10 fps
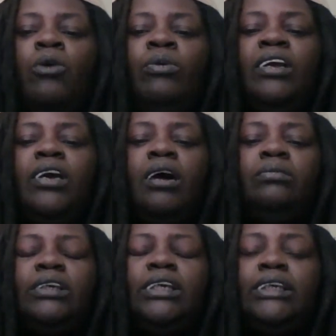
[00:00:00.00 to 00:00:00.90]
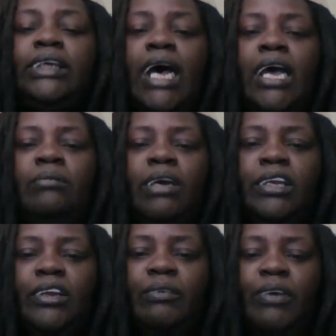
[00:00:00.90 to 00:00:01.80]
We come to the time
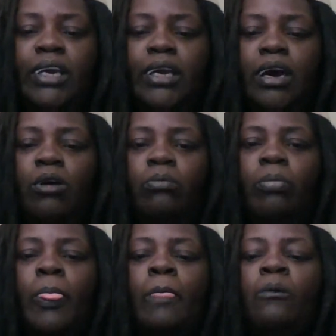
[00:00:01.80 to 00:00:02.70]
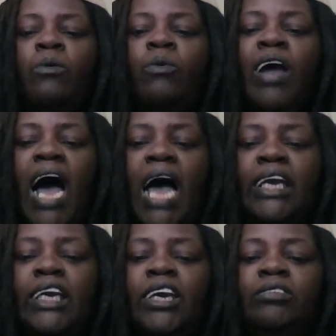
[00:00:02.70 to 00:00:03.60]
in the video where I
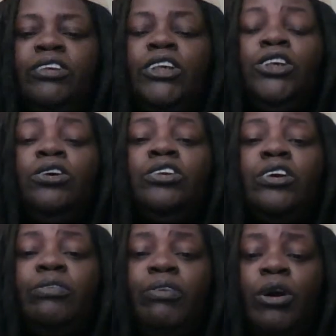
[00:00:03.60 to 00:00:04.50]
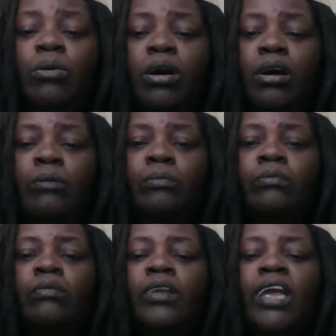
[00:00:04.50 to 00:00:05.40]
give to you, the viewer,
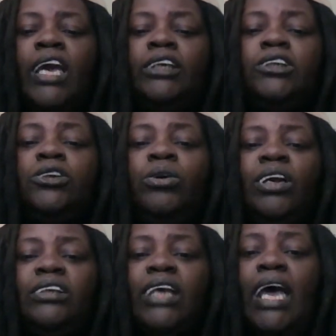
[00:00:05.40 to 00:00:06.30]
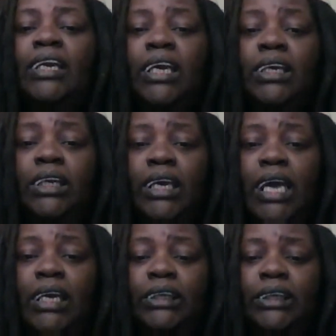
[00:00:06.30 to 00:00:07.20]
and students at
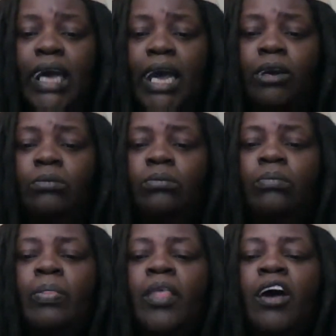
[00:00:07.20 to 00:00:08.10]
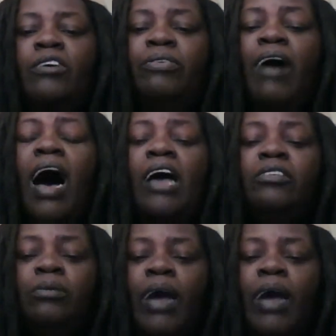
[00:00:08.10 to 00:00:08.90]
Indiana Tech 5